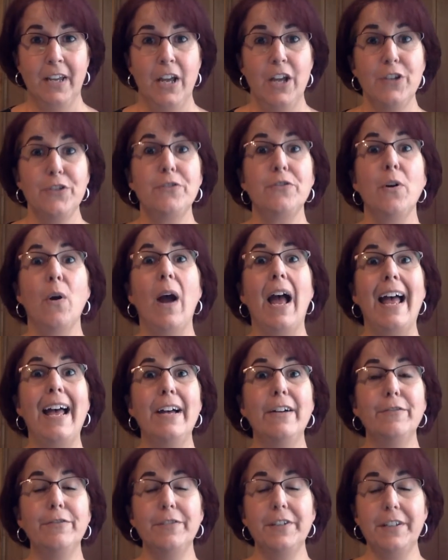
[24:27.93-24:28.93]
So
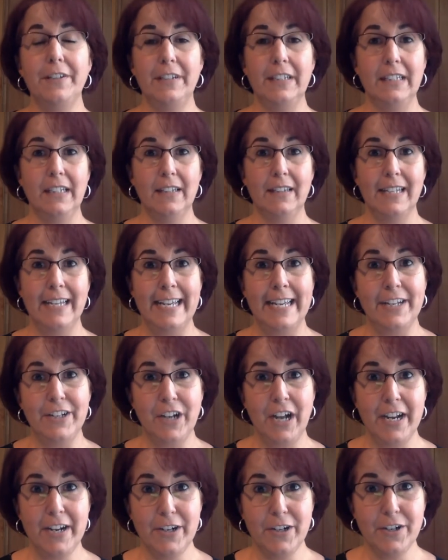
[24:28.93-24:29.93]
everything that the
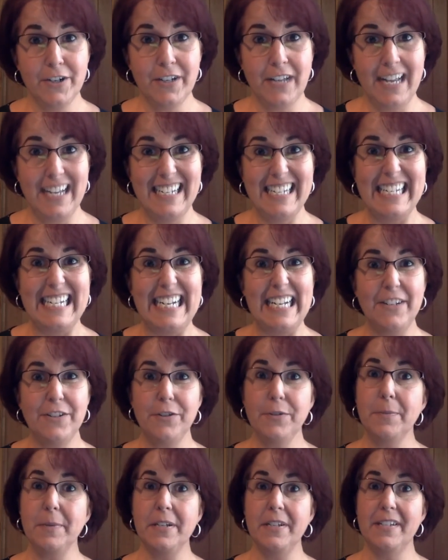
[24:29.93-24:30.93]
hitchhiker says needs
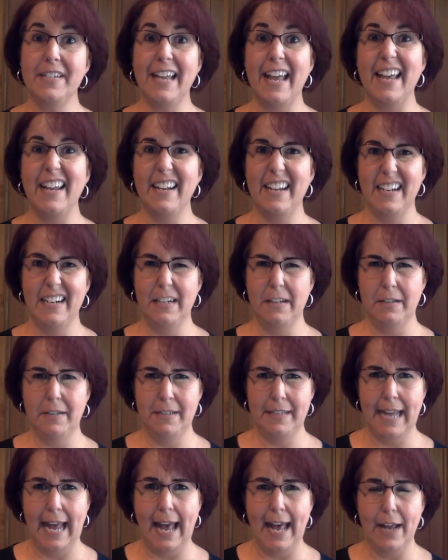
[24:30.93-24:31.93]
to be said in a
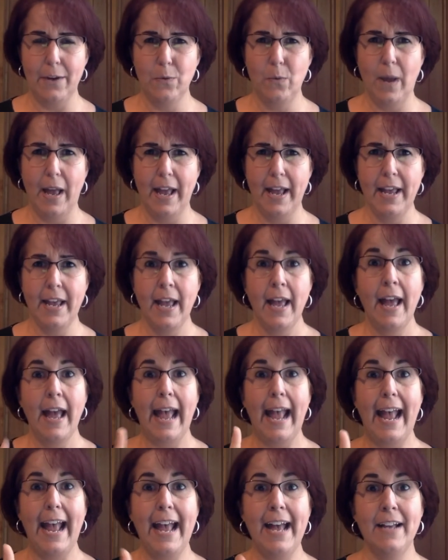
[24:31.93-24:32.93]
sad way,
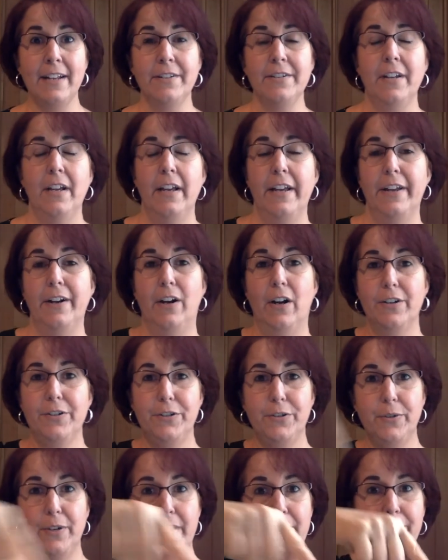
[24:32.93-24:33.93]
and it
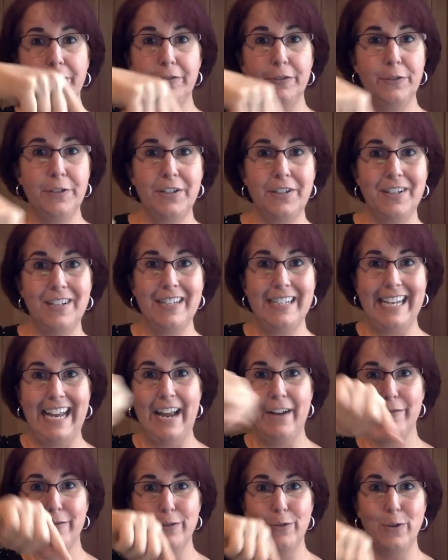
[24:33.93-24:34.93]
also influences
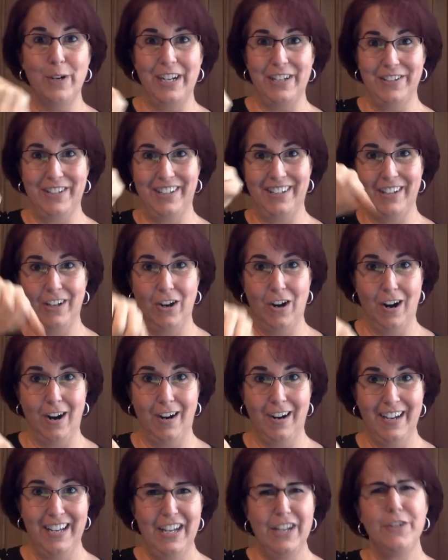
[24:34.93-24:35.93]
everyone else in the car.
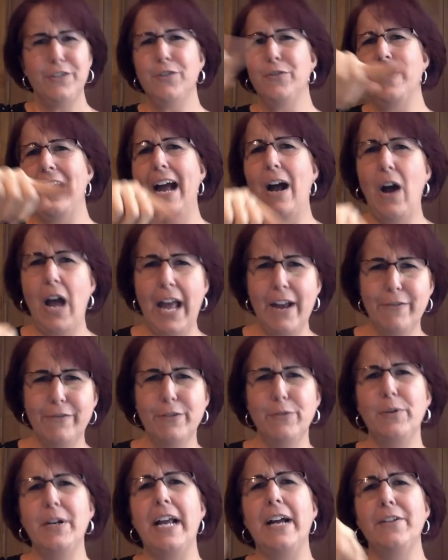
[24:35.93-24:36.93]
So now
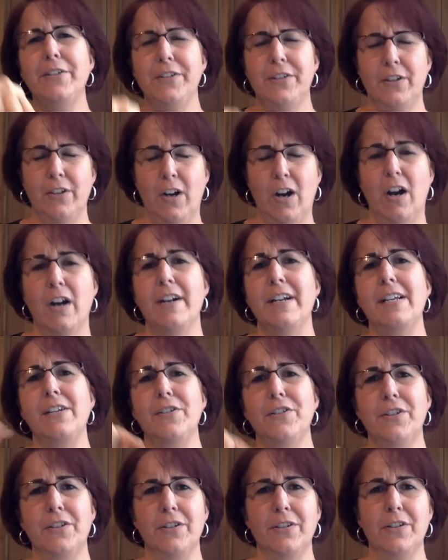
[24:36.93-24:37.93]
everyone else in the car
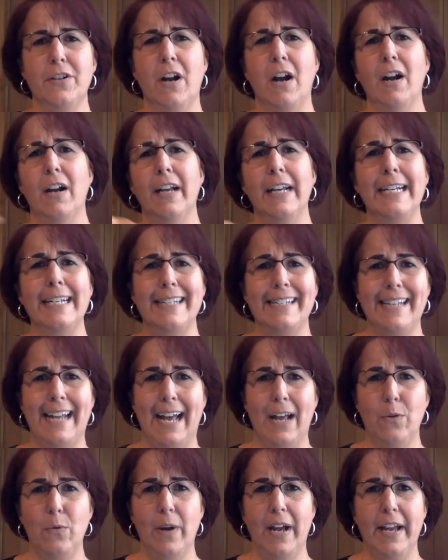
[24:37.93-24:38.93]
needs to talk in a
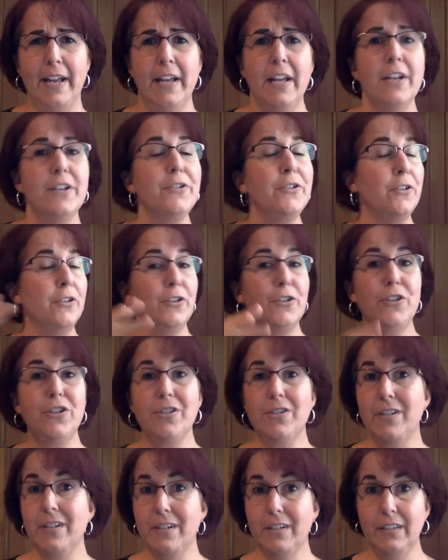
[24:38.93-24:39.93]
sad way. So they're
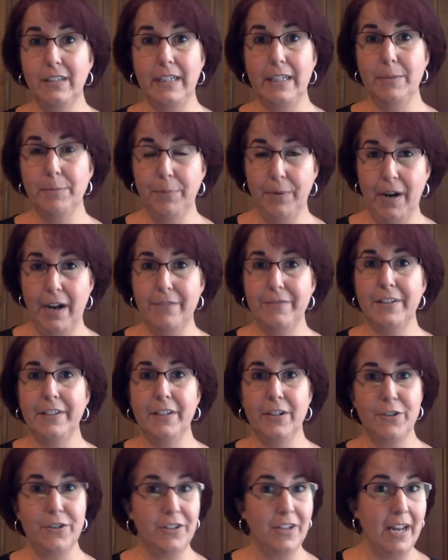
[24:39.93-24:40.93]
still improving
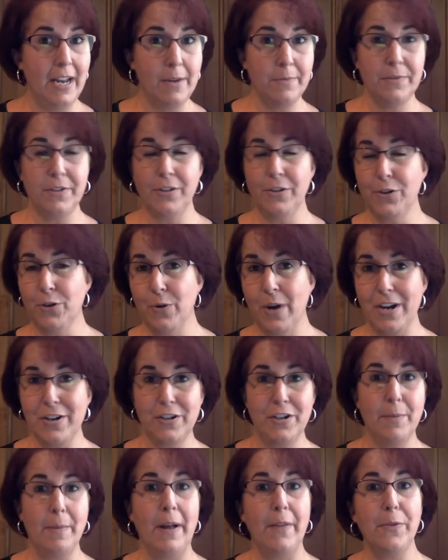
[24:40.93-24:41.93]
their same
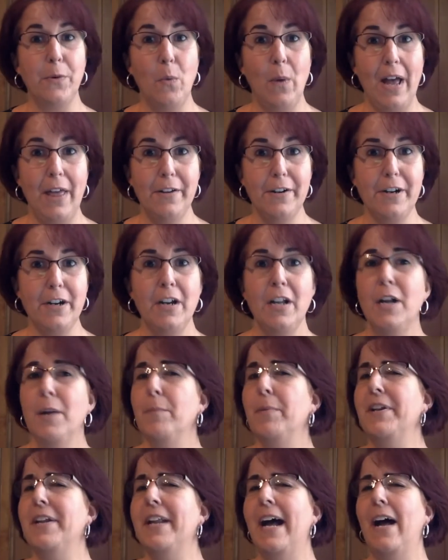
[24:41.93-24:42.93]
situation about the weather,
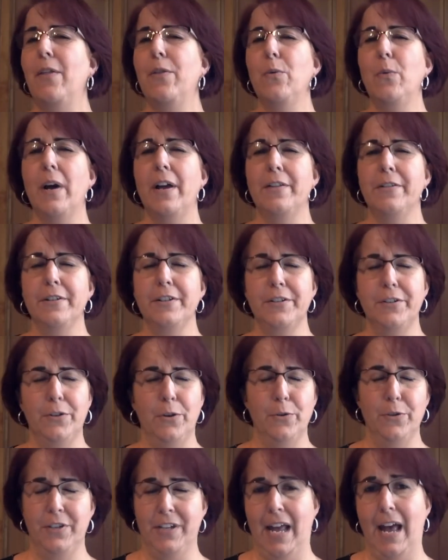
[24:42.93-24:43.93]
but now the weather is
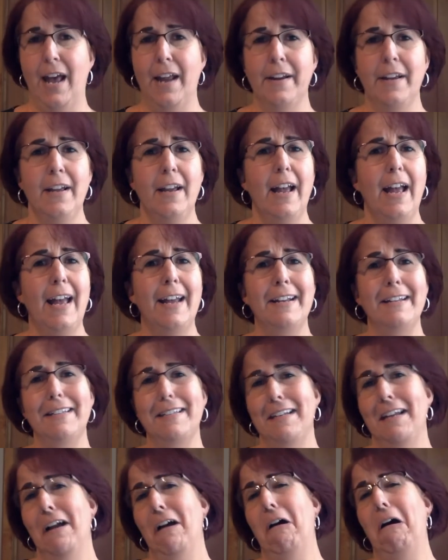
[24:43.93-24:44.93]
so sad. And it's,
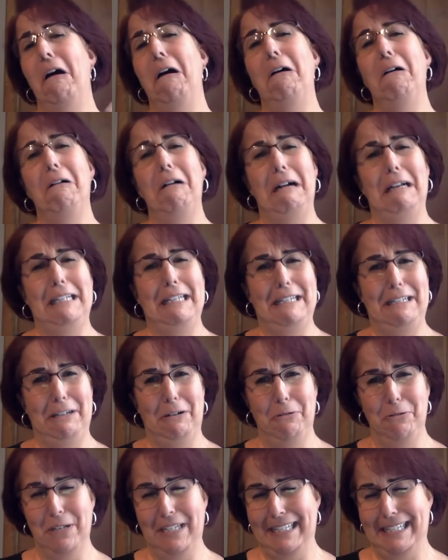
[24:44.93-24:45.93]
oh, it's so
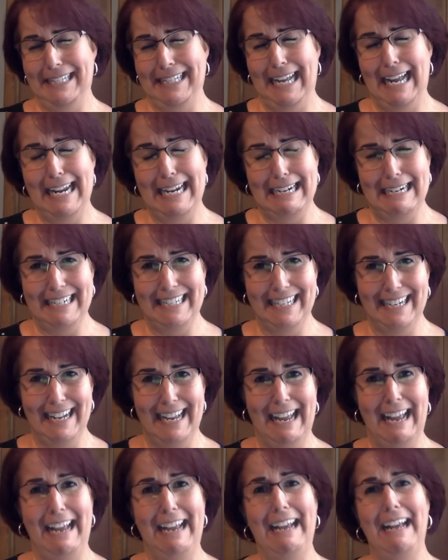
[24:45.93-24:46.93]
sunny
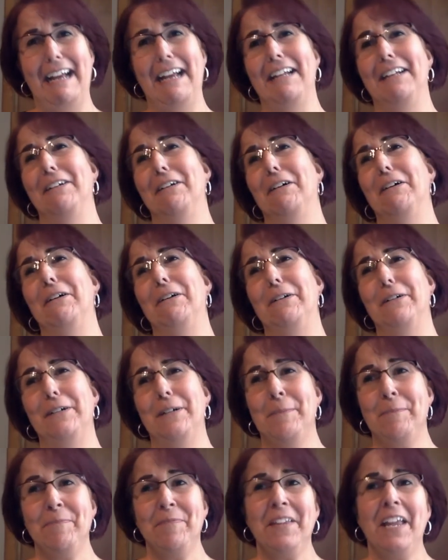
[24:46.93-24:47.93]
today, and oh,
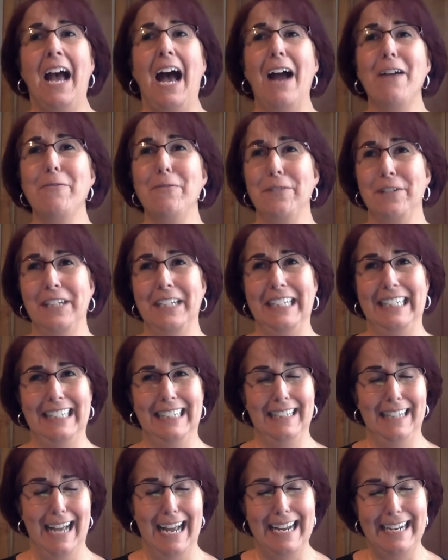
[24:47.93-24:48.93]
I
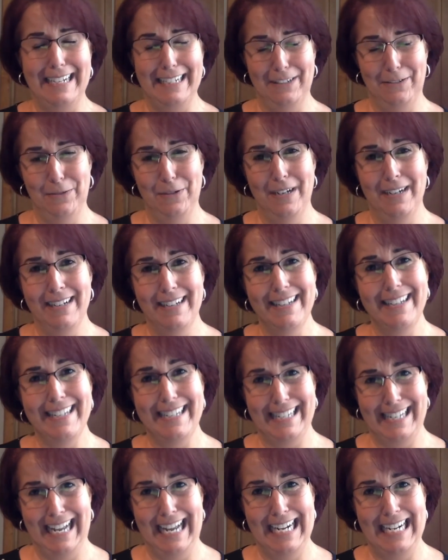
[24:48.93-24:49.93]
really like it when it's
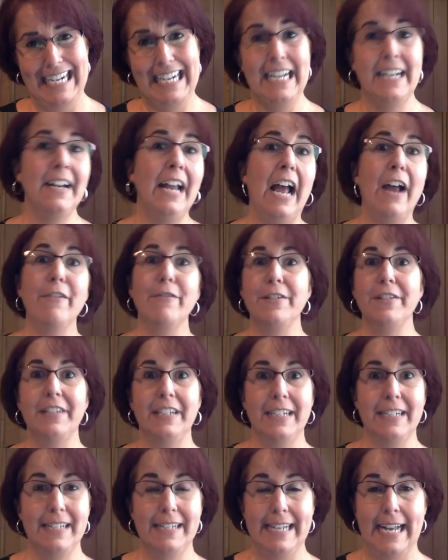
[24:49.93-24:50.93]
sunny, and
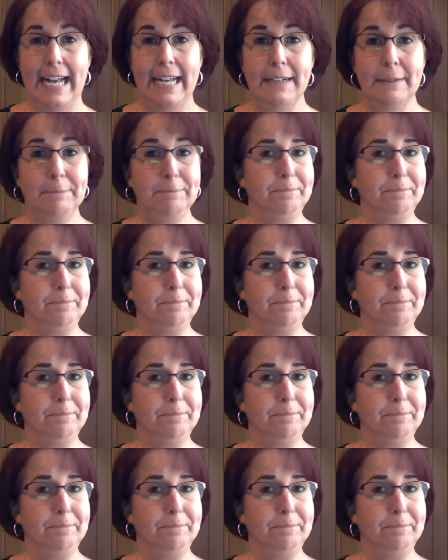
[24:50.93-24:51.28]
everything is sad